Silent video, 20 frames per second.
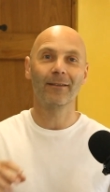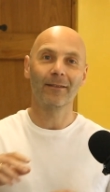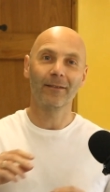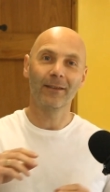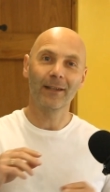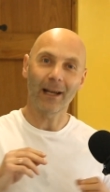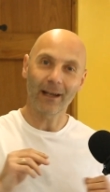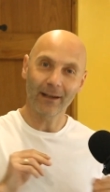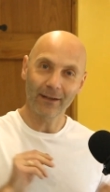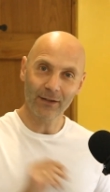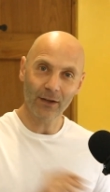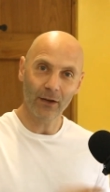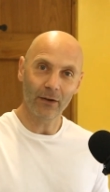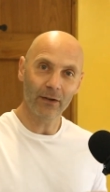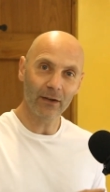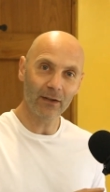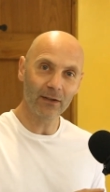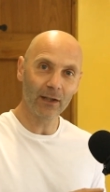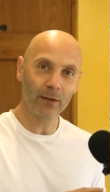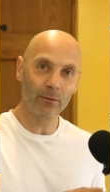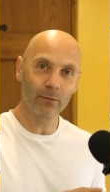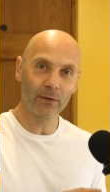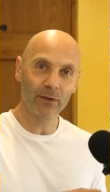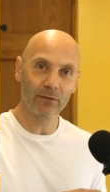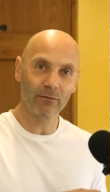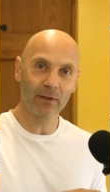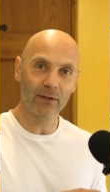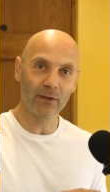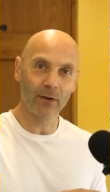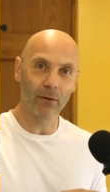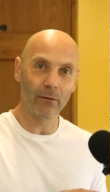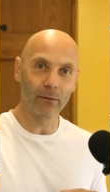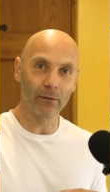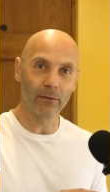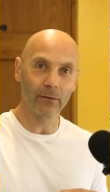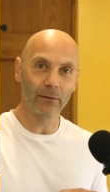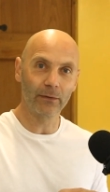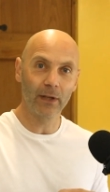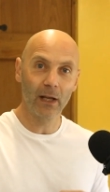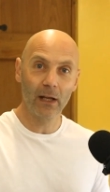the anxiety was
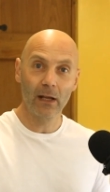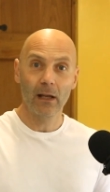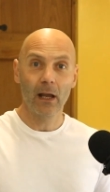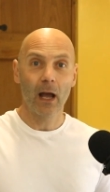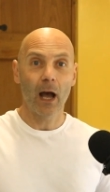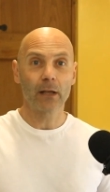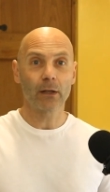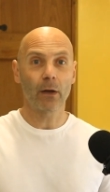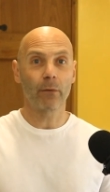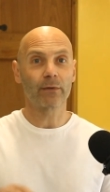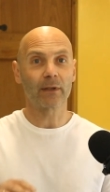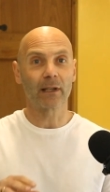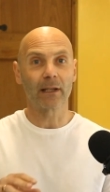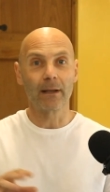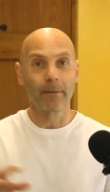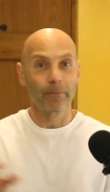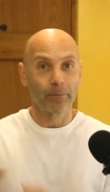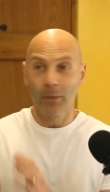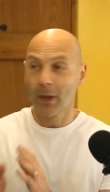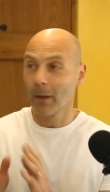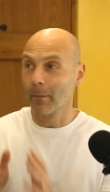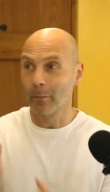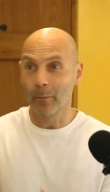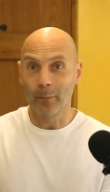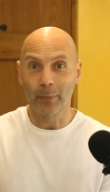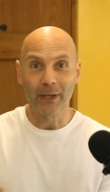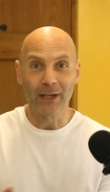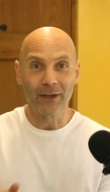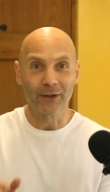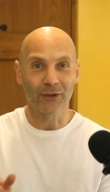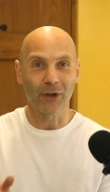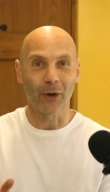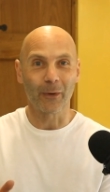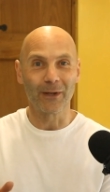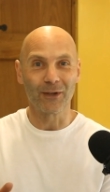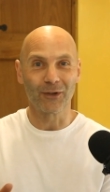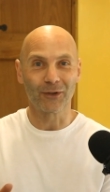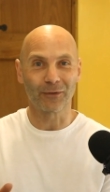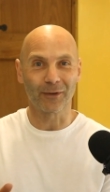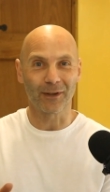resolved. And obviously, being so
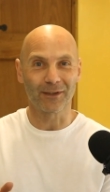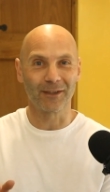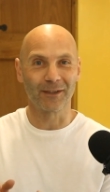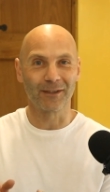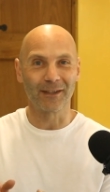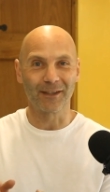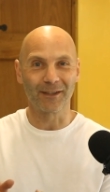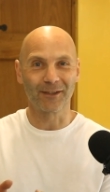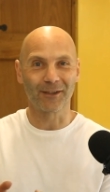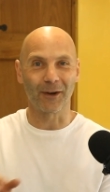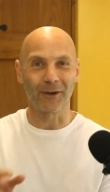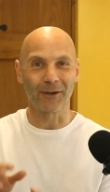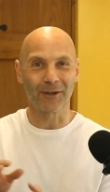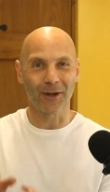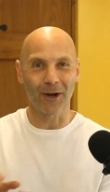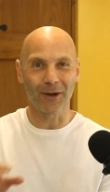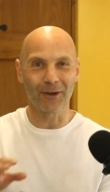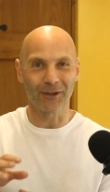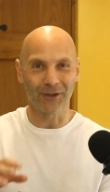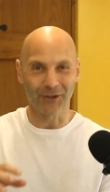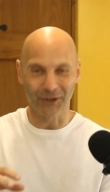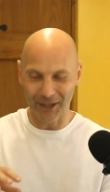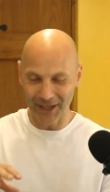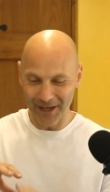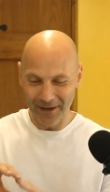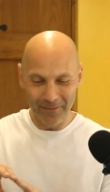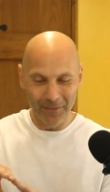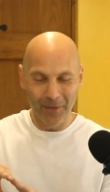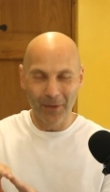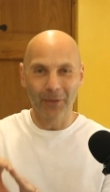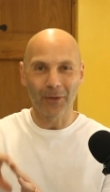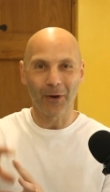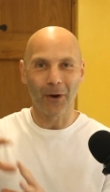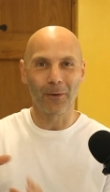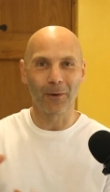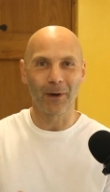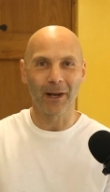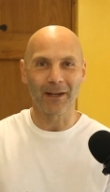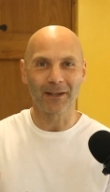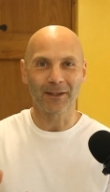interested in psychology, the
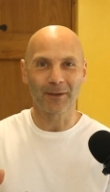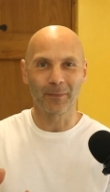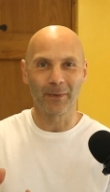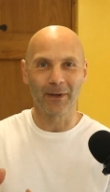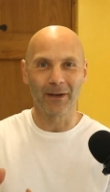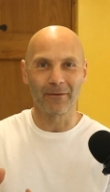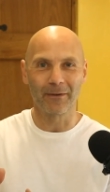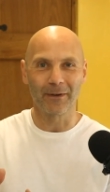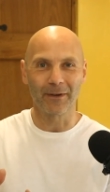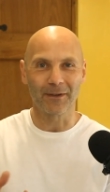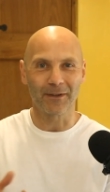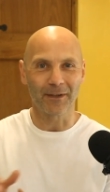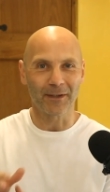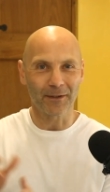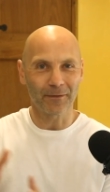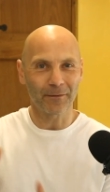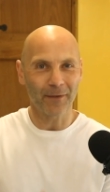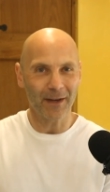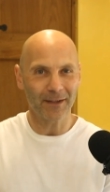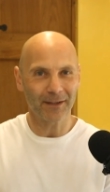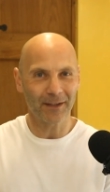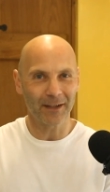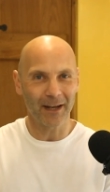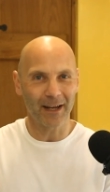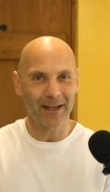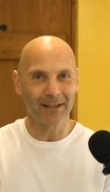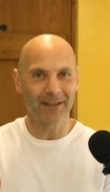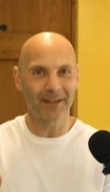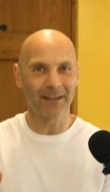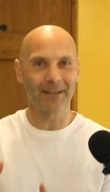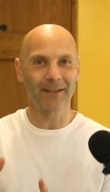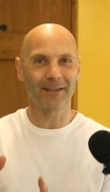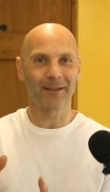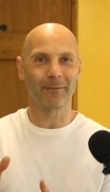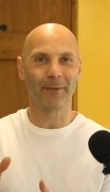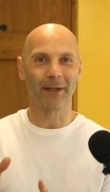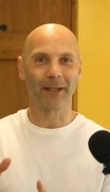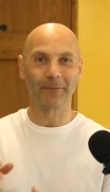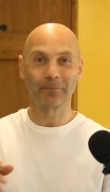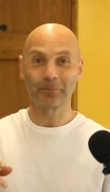whole experience is fascinating to
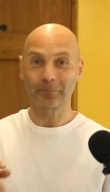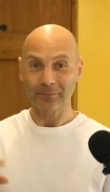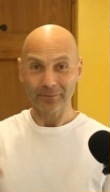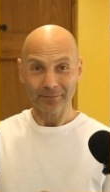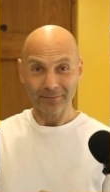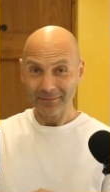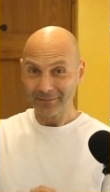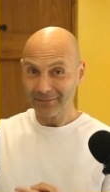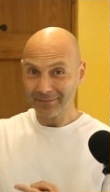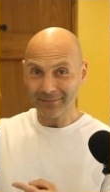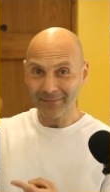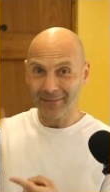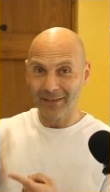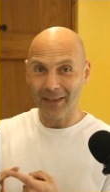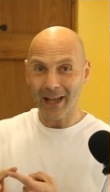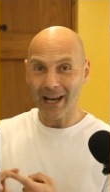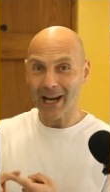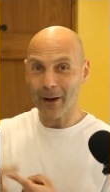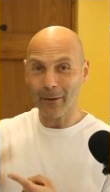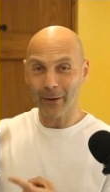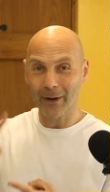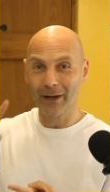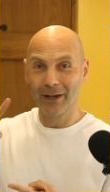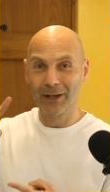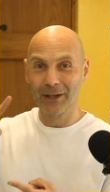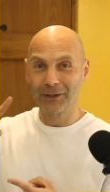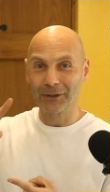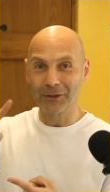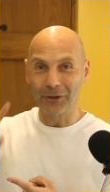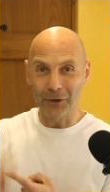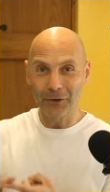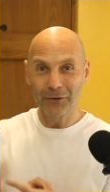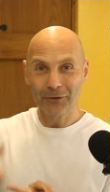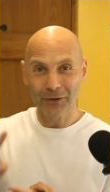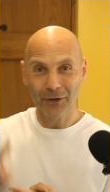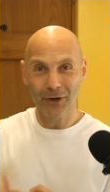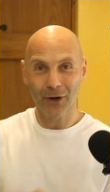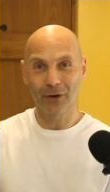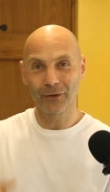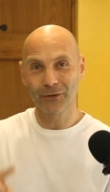me. That our
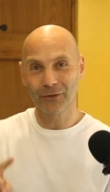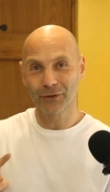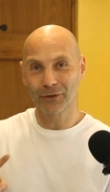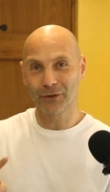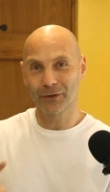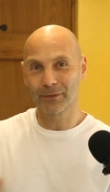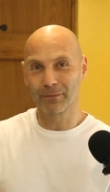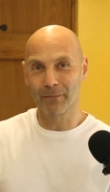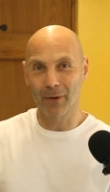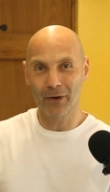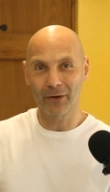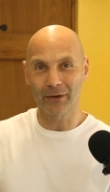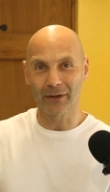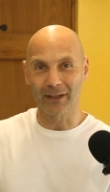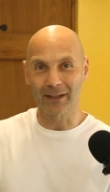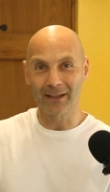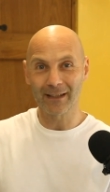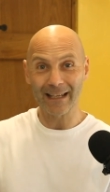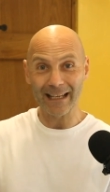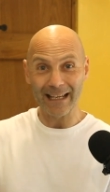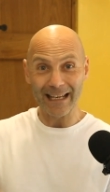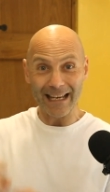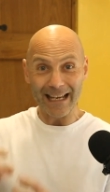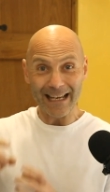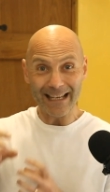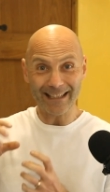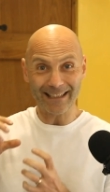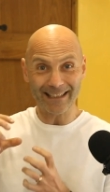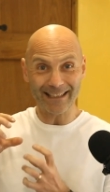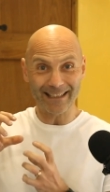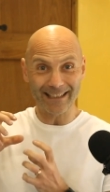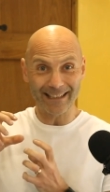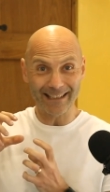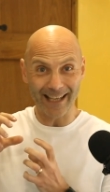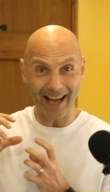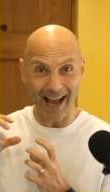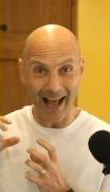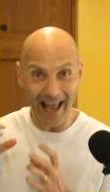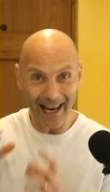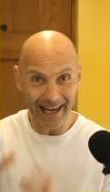unconscious mind is
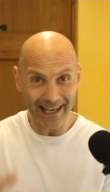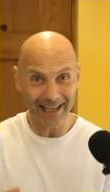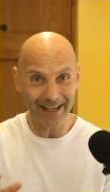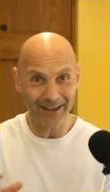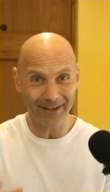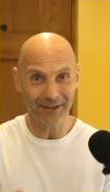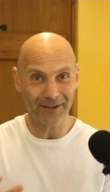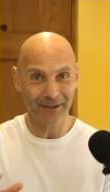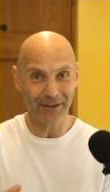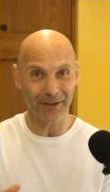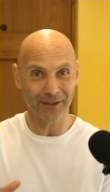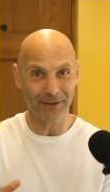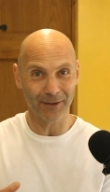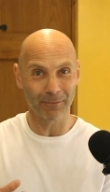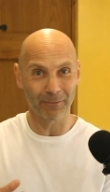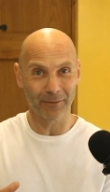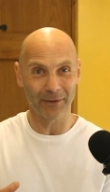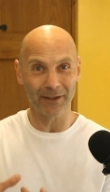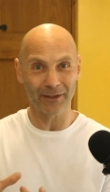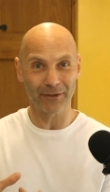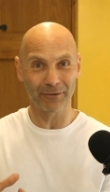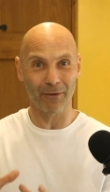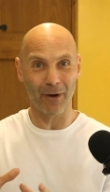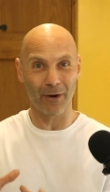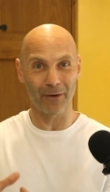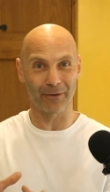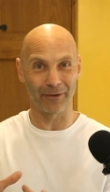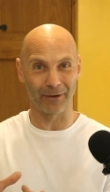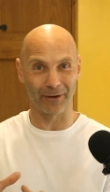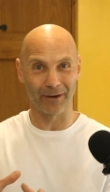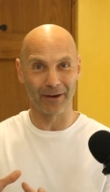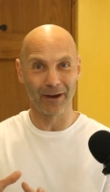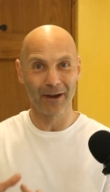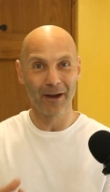telling us that something's wrong,